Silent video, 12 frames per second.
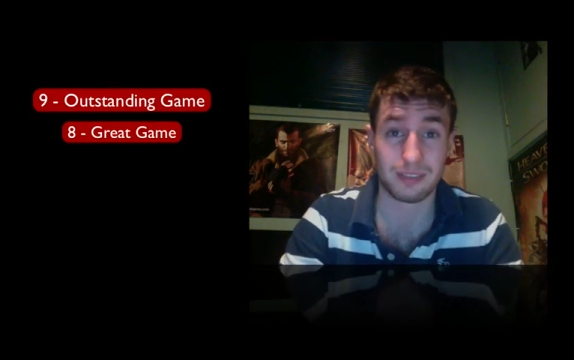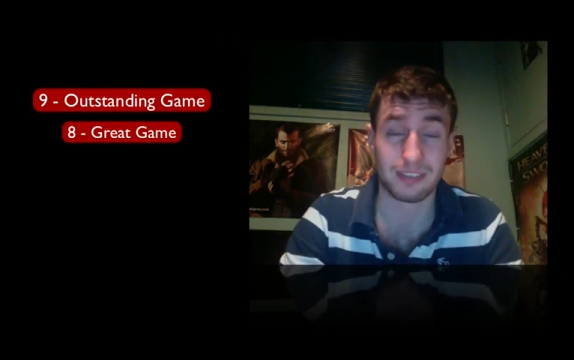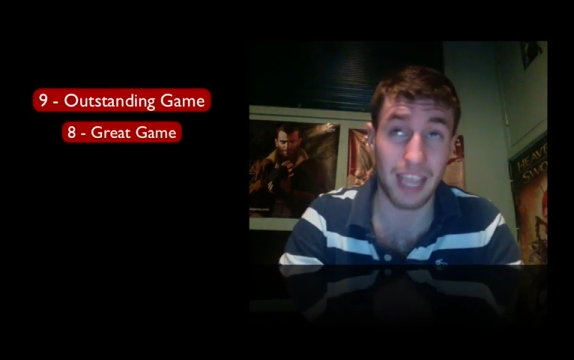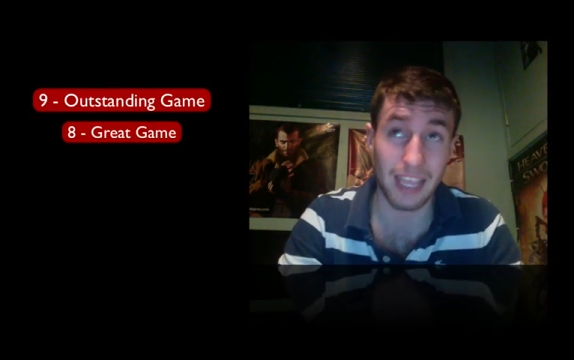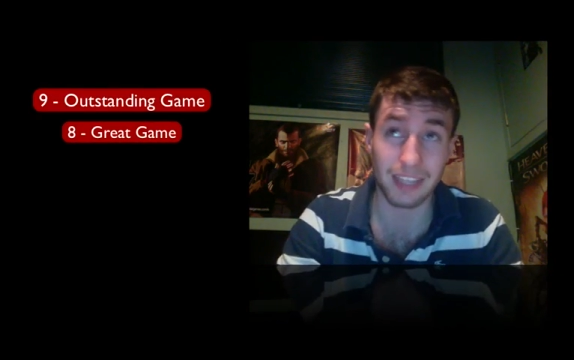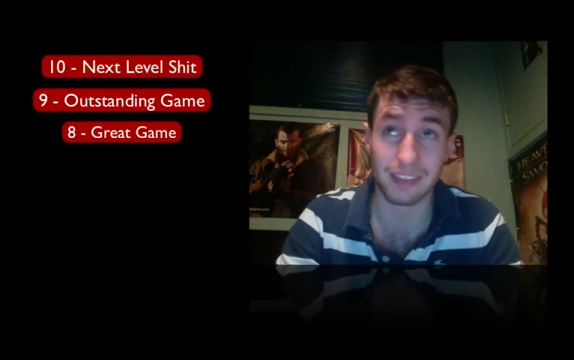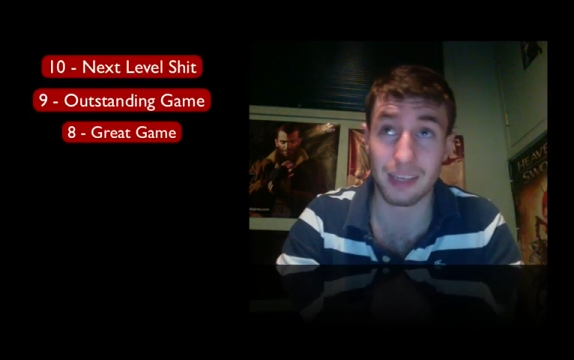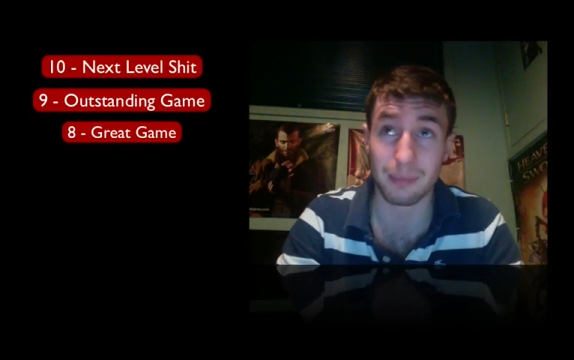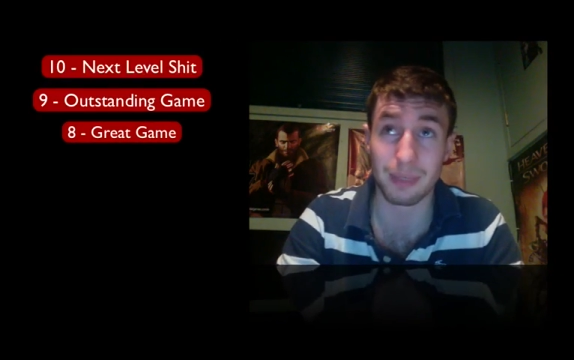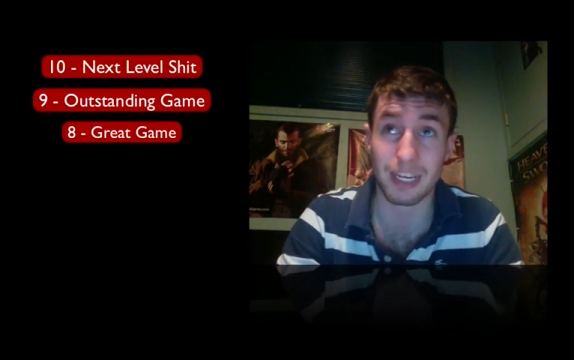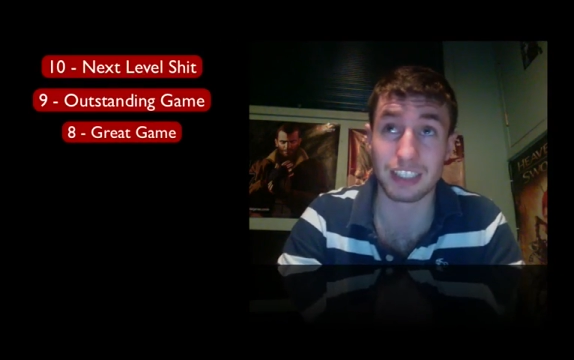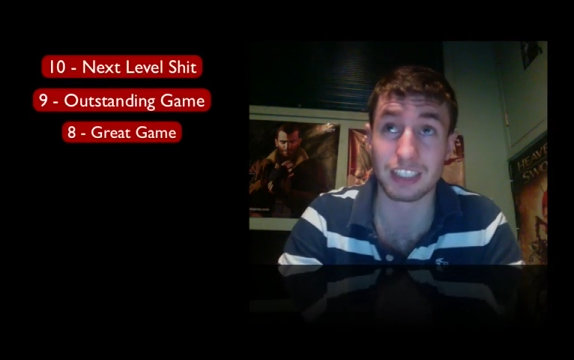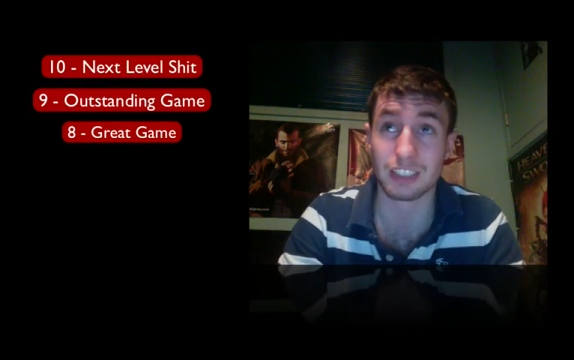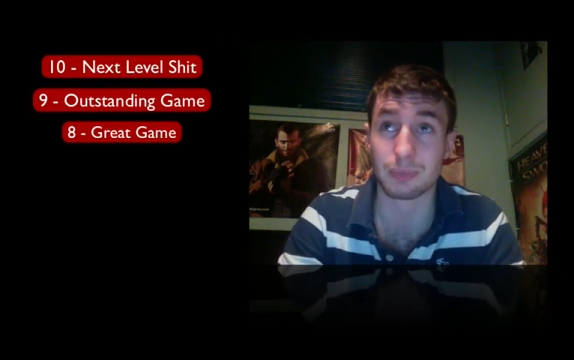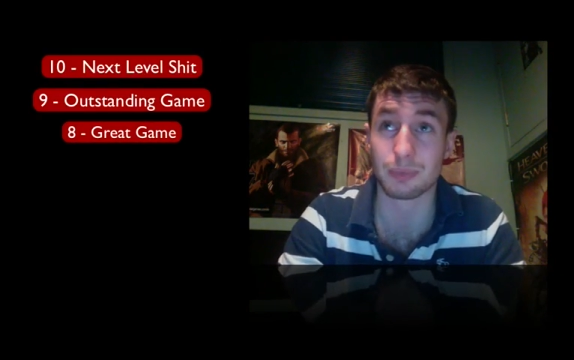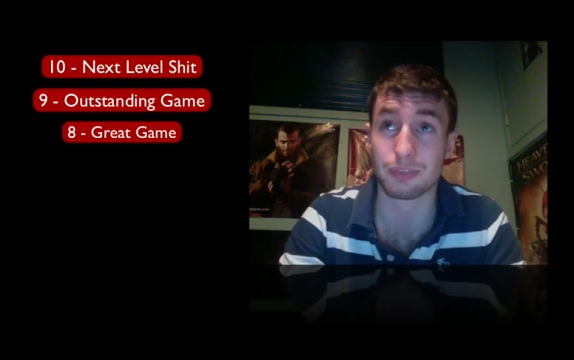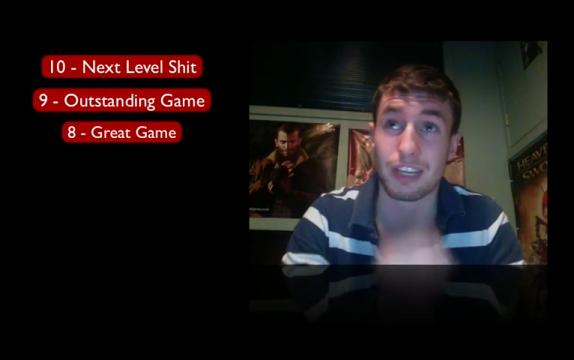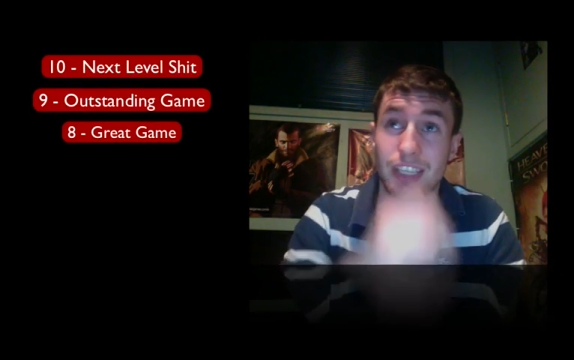10, I mean, that's just
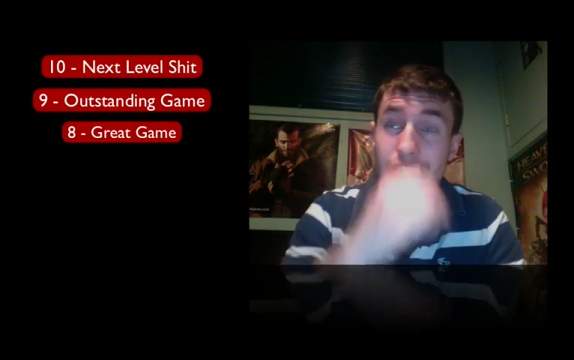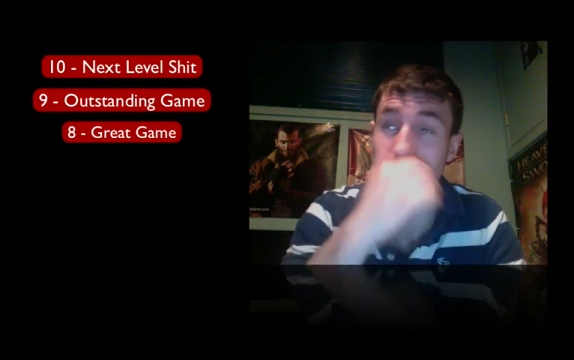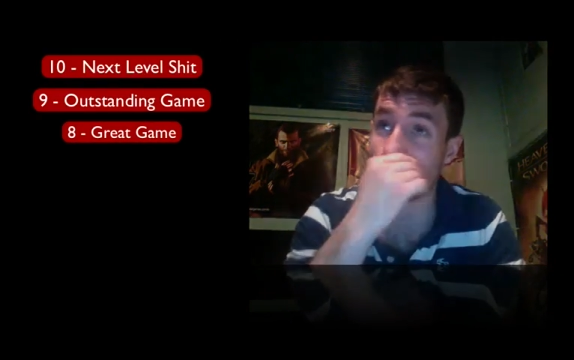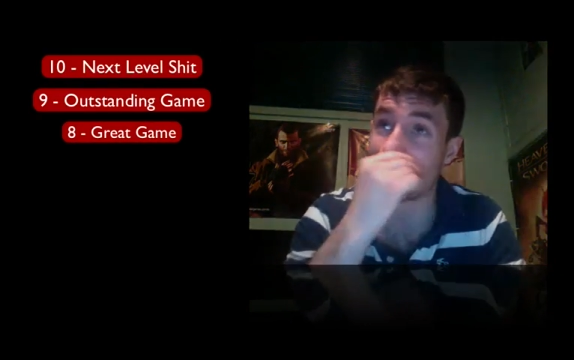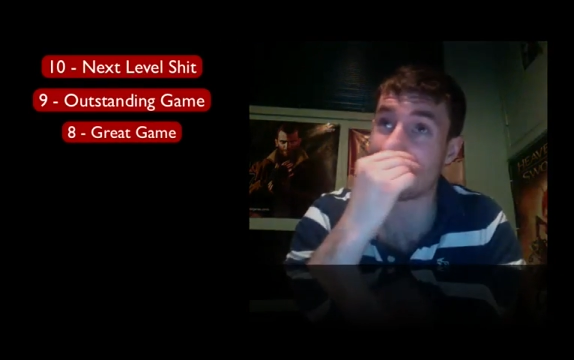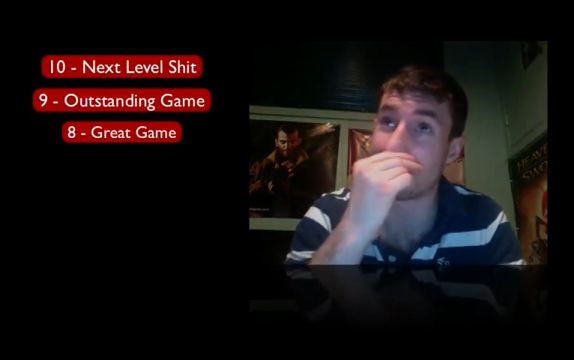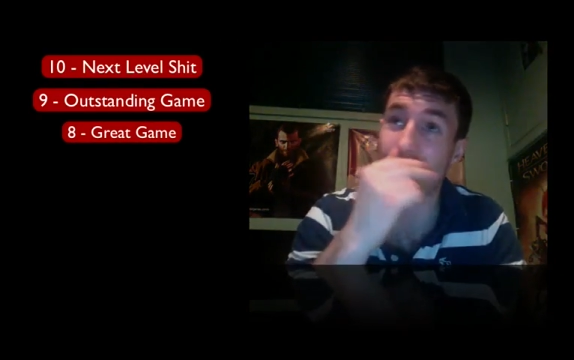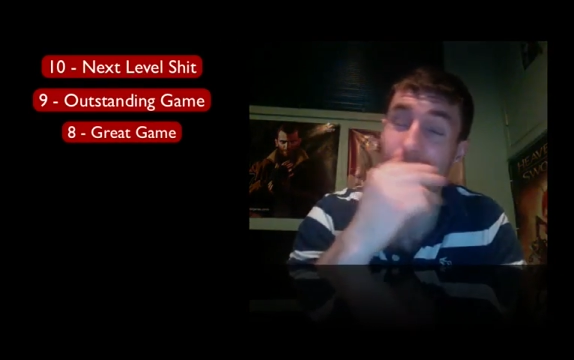perfection. I don't